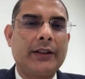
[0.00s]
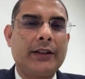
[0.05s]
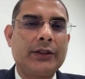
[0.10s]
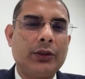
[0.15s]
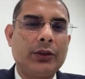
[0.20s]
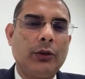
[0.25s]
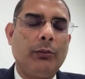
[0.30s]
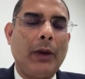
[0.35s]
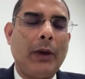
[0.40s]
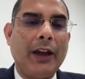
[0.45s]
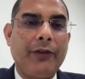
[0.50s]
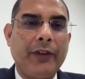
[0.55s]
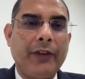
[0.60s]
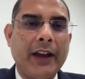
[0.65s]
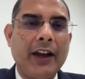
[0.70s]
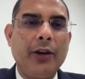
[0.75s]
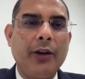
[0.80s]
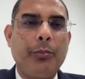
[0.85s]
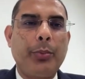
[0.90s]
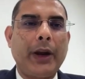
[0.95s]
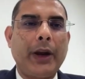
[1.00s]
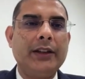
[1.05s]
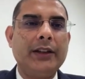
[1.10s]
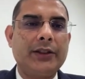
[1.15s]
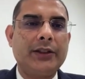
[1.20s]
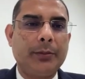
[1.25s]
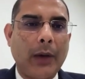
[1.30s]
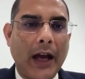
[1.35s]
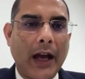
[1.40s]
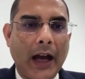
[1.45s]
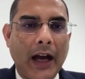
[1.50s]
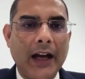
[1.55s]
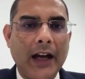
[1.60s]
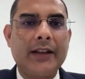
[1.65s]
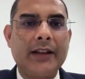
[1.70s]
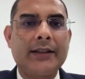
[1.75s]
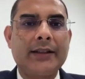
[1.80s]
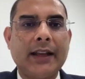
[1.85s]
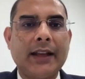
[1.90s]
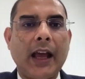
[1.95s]
So my fingerprints, my
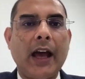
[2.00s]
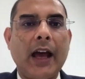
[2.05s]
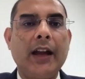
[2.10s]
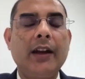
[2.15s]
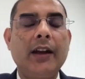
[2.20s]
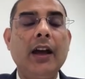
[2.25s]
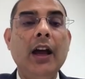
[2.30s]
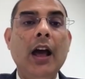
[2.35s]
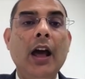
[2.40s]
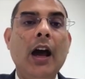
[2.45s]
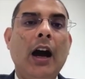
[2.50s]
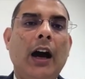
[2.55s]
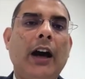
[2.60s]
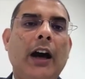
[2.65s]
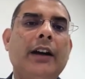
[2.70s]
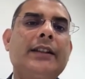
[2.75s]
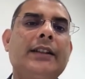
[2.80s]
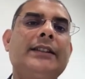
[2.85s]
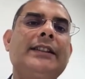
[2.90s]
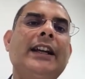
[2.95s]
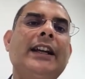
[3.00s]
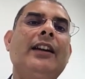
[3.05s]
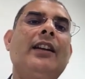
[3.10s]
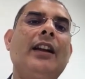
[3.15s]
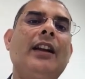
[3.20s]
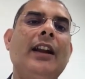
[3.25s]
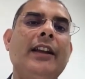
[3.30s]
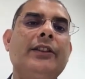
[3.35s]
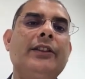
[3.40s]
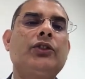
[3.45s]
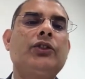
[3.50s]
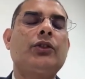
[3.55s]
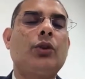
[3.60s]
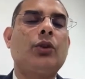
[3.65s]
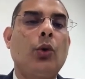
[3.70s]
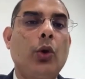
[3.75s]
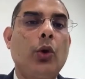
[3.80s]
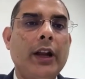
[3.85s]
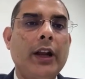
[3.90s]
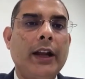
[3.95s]
iris scan are centrally
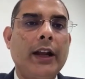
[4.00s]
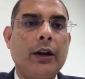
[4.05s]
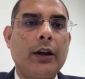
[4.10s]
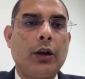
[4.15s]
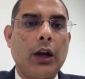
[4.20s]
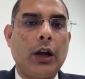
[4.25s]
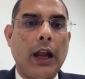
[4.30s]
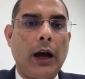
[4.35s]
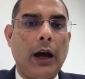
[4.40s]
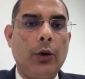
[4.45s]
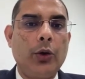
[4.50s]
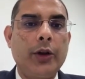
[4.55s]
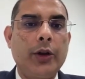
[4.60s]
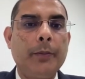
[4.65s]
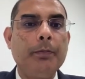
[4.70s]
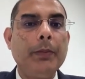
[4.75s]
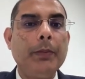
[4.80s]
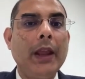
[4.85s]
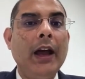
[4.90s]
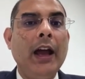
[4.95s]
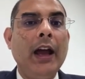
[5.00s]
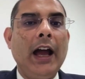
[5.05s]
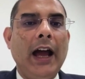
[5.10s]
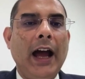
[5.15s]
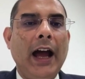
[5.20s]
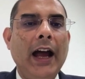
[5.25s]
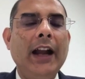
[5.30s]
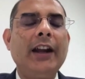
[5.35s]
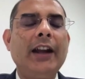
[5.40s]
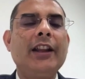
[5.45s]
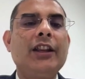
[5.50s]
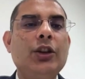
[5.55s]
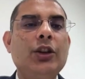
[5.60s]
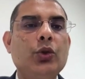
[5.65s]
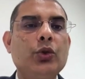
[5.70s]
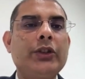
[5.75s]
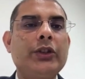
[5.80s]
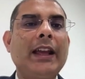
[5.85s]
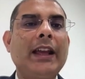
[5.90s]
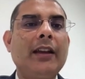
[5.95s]
stored on a cloud, and
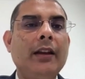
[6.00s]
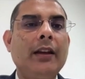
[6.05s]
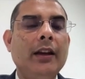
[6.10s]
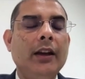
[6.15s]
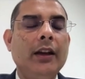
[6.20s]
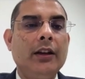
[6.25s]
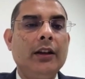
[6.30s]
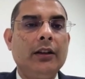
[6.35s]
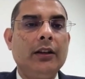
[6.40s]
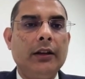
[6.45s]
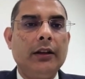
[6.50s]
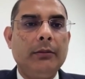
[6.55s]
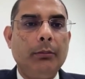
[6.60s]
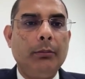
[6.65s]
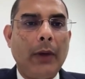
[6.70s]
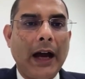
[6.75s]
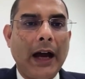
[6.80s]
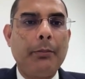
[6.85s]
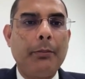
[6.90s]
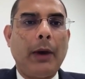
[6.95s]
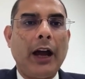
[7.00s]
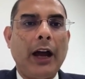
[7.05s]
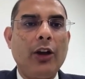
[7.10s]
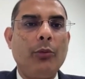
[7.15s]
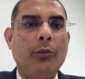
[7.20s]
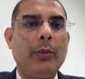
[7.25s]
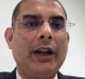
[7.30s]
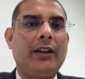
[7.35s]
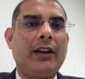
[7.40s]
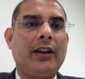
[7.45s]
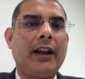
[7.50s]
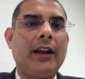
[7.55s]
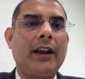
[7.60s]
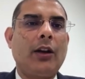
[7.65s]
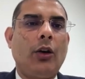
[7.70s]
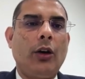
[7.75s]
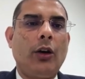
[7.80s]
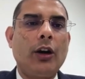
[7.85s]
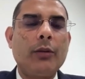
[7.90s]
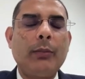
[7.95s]
using my biometric
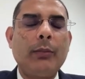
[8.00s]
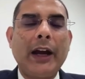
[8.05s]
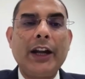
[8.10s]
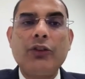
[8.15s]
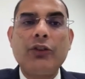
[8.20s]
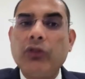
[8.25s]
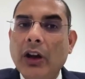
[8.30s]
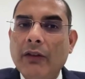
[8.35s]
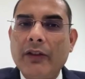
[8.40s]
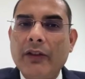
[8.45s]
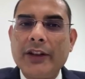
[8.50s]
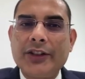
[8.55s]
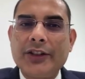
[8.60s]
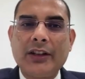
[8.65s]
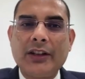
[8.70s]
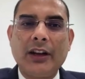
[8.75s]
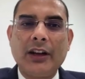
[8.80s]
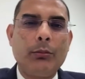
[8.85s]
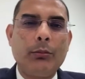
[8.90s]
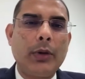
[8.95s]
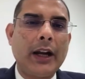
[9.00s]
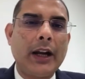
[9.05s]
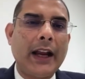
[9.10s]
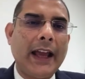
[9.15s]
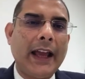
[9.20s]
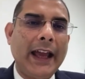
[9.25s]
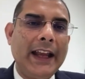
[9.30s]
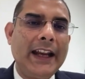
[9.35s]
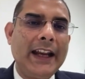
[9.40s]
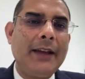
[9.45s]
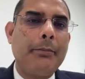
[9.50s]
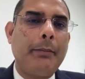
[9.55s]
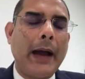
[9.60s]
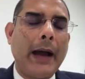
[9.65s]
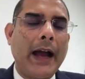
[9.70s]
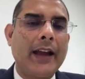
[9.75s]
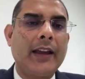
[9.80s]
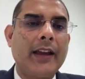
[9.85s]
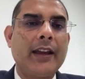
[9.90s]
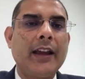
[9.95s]
or my 12 digit number, any
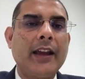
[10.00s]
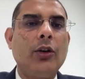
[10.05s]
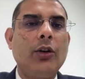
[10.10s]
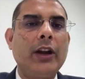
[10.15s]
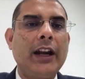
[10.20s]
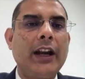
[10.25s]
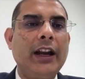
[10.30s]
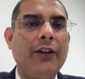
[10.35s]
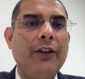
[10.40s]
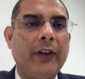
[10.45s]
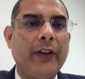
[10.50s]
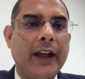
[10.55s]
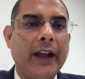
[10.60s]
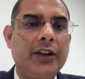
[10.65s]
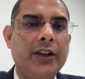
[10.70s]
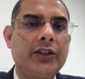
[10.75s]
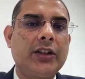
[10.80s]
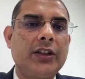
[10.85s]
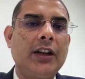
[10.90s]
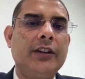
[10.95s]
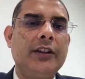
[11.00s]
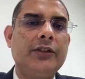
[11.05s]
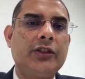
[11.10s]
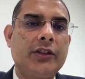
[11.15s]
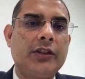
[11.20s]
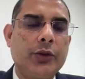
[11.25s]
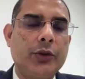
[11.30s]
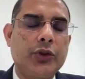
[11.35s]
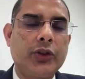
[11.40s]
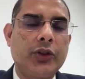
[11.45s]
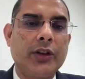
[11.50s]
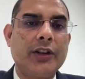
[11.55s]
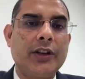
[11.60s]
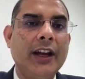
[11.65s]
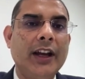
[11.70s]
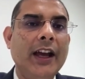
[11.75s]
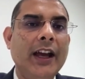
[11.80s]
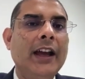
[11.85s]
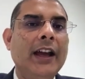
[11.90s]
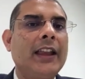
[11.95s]
banking or any financial institution
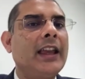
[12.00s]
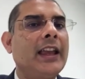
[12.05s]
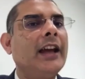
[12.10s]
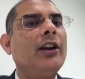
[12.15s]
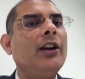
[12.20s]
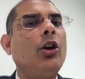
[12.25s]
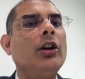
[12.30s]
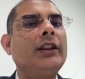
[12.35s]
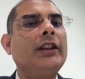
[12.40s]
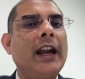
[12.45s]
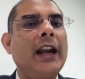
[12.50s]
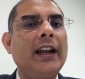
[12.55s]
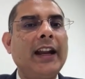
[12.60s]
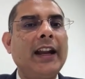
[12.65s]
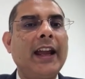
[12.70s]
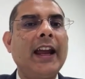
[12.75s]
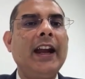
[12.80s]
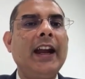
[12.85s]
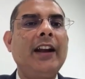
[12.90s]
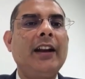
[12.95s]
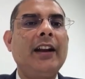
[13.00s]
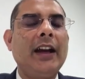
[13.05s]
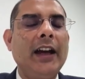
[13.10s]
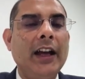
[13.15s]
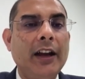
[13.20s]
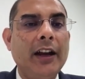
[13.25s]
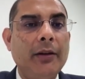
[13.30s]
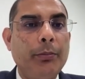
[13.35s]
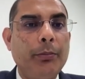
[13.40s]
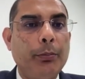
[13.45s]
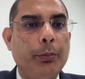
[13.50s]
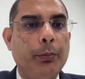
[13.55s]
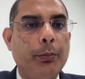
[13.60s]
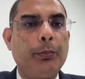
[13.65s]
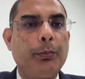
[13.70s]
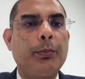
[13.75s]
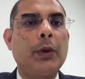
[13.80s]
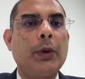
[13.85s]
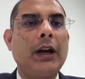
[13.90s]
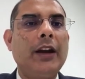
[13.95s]
can authenticate and
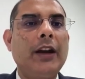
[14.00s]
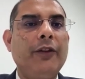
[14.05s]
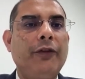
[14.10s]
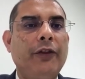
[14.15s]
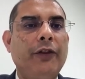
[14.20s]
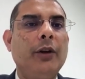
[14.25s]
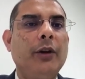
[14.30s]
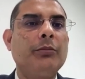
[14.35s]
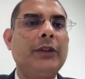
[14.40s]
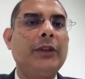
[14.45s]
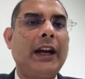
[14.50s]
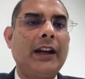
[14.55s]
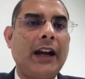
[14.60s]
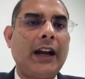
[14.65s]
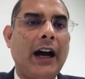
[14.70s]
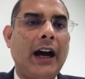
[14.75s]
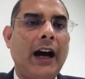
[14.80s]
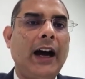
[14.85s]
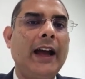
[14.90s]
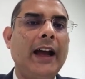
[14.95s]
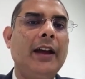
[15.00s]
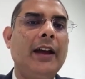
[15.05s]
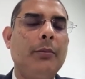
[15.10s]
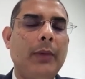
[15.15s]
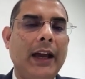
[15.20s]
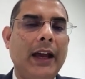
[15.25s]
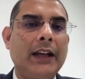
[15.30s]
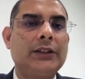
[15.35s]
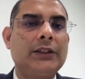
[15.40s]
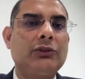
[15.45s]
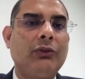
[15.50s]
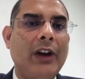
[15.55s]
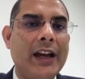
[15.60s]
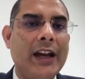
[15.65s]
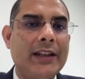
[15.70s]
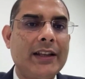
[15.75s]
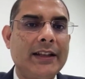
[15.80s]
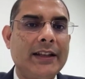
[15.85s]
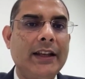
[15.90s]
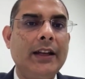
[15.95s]
confirm that I am
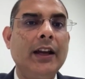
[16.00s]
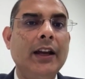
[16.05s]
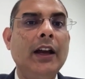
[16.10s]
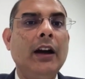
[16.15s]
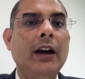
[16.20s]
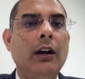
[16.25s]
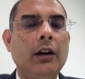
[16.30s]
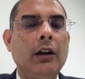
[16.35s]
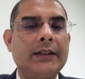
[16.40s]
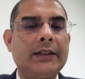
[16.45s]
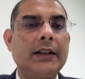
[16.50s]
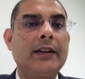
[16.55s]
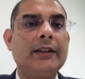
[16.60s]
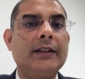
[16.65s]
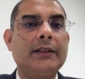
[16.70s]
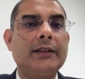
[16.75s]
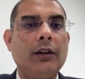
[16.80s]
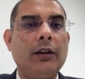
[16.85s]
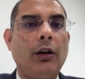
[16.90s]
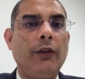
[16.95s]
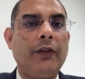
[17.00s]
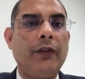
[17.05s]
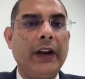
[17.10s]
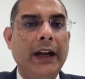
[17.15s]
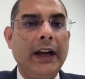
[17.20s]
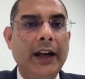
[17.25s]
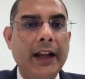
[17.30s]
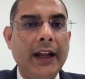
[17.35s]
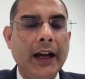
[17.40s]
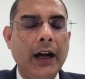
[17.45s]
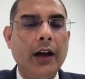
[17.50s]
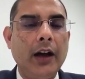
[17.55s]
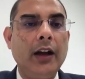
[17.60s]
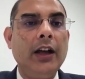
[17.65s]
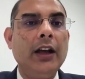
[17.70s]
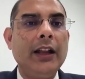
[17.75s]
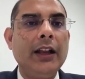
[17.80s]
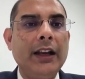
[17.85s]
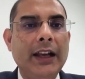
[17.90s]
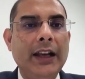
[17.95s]
XYZ, a citizen of India,
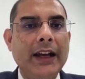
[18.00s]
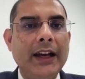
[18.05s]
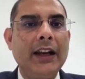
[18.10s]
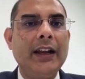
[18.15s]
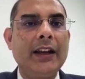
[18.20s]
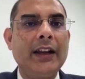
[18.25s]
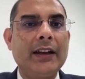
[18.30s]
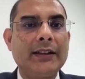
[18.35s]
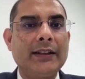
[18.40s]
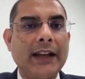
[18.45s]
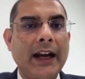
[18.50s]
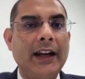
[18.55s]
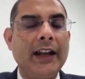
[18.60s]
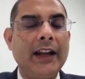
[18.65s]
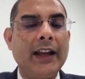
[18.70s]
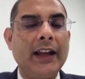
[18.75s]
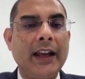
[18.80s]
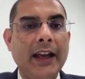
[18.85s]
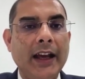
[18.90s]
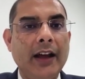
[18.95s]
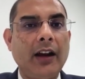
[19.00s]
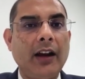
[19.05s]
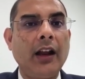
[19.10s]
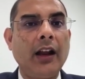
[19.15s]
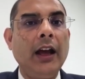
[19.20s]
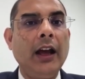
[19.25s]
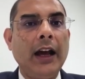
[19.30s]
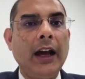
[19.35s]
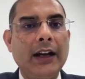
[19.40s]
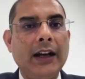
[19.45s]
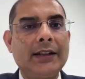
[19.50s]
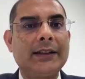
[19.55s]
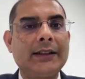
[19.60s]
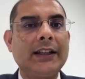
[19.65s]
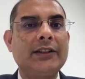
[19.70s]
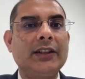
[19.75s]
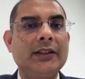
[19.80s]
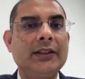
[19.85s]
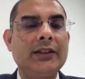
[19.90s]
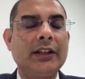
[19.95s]
legally residing here at
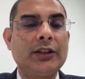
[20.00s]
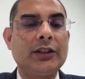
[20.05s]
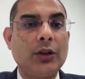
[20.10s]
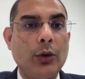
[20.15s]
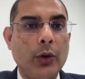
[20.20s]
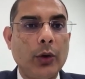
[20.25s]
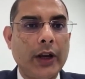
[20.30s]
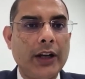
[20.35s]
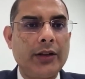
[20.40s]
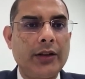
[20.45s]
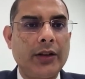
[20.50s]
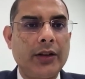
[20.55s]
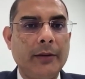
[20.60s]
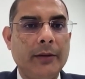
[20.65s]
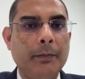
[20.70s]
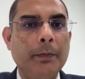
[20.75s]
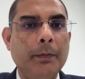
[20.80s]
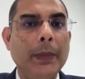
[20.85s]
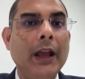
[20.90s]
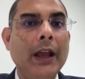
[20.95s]
such and such location.